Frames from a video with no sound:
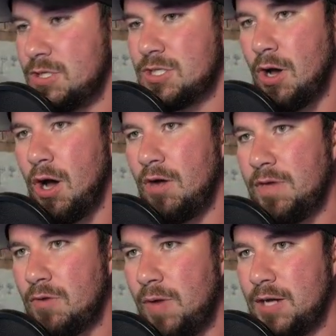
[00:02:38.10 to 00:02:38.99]
solve
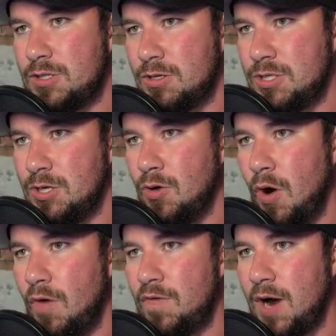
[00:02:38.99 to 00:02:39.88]
Retro 2
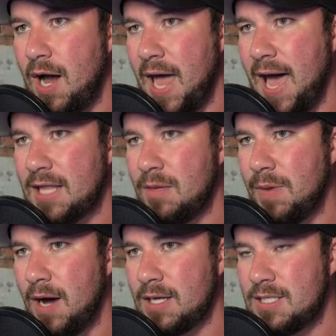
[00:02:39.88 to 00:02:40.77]
over on Hack the
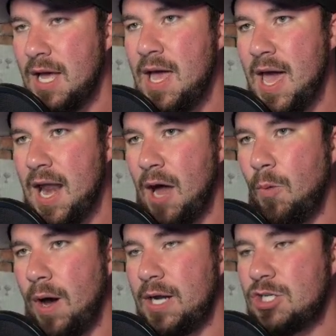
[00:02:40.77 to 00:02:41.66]
Box, and I
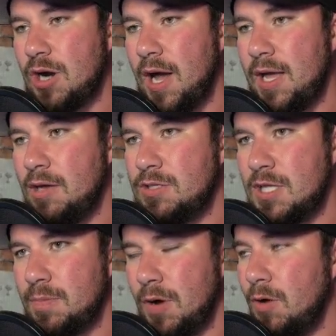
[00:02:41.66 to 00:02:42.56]
want to try
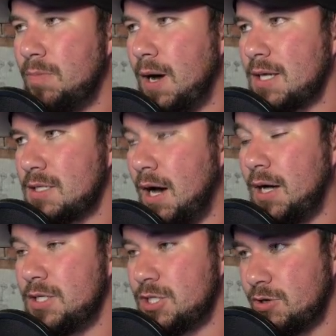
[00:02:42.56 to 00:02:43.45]
using the Pwnbox
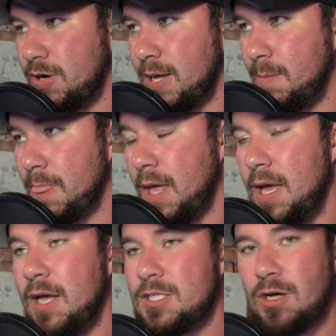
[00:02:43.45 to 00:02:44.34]
on stream.
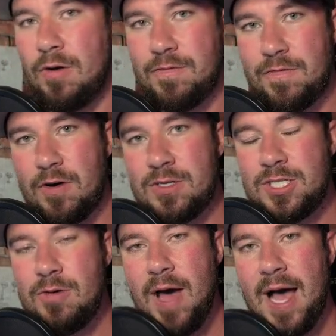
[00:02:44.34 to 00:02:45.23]
So
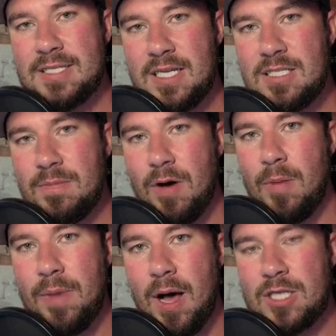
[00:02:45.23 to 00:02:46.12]
first, to access the
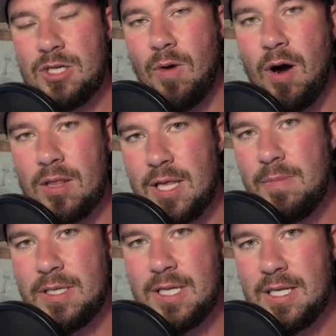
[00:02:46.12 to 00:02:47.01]
Pwnbox, you are
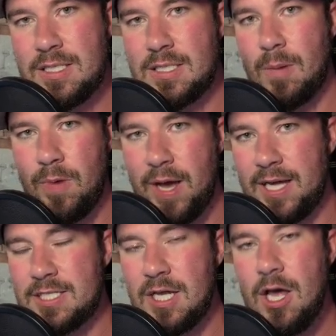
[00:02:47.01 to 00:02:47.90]
limited in some
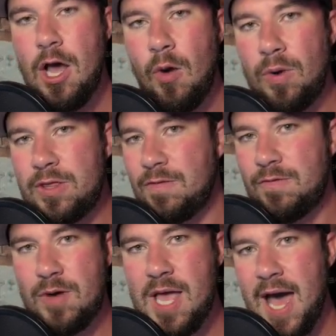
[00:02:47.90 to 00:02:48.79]
ways. With the
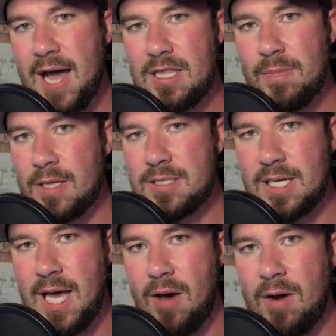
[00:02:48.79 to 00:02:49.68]
free Hack the Box
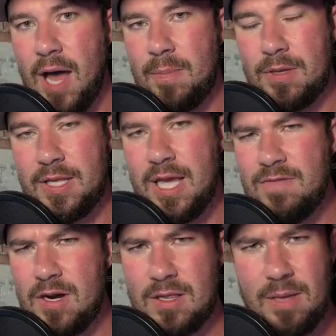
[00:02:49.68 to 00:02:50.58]
account, I
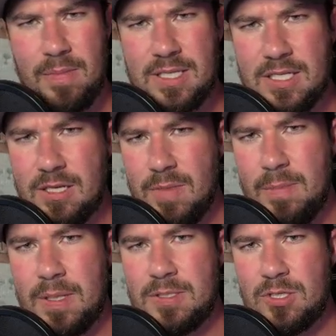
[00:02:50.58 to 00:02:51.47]
believe you're limited to
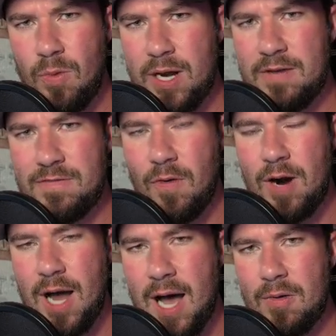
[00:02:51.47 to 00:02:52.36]
maybe
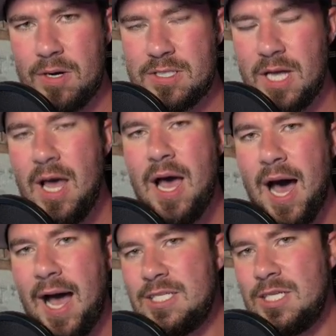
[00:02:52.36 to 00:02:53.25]
24 hours.
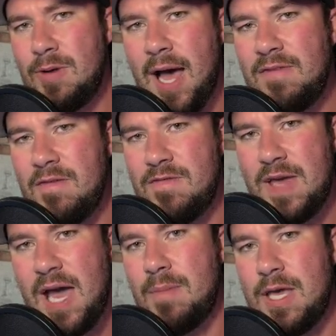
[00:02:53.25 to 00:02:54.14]
I do have a
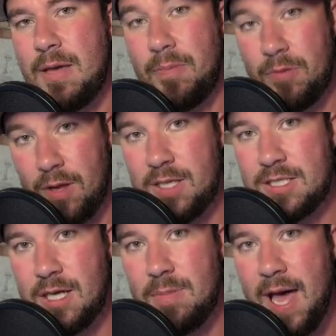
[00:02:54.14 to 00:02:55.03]
VIP Plus
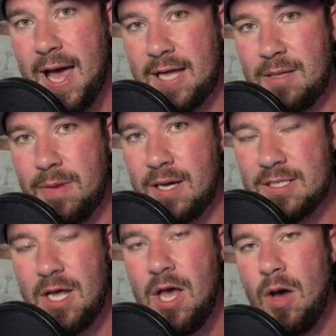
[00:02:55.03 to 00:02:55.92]
sub to Hack the
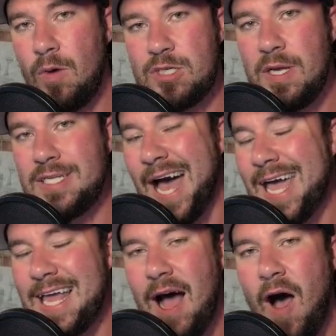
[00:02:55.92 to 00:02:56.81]
Box, which means I
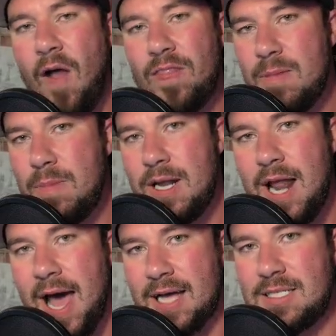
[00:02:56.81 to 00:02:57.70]
get
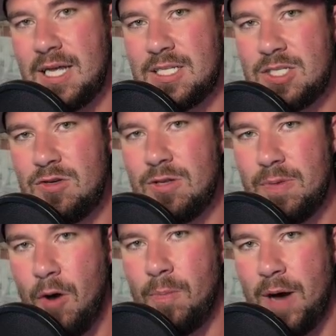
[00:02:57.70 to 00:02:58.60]
unlimited access to the
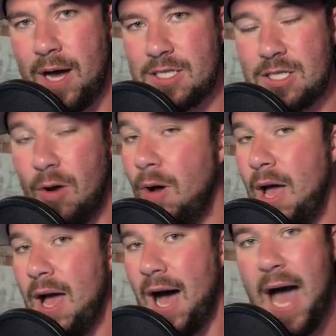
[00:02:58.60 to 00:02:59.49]
Pwnbox. So
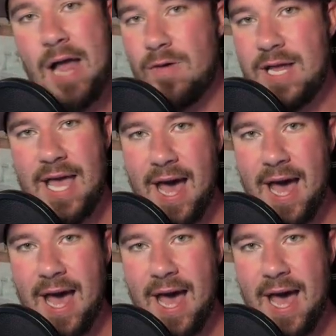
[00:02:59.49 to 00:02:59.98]
I already